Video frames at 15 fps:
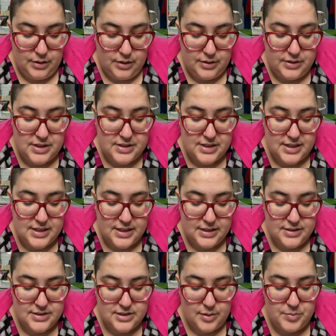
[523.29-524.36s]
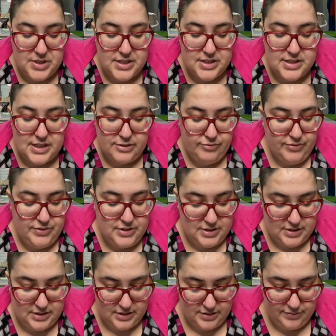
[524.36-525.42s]
Knitting is a
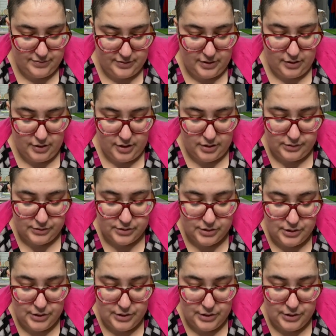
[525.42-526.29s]
meditative art.